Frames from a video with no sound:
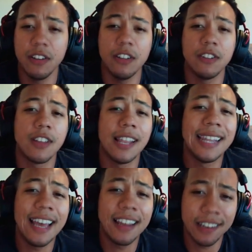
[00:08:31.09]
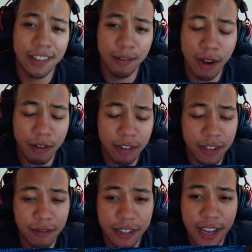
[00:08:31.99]
there's a lot of good wide
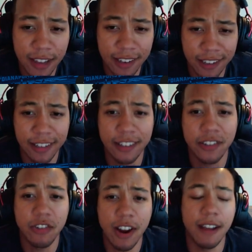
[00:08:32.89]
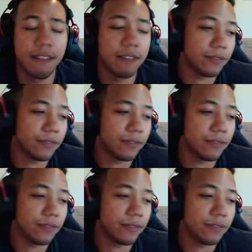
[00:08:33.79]
receiver talent in this draft.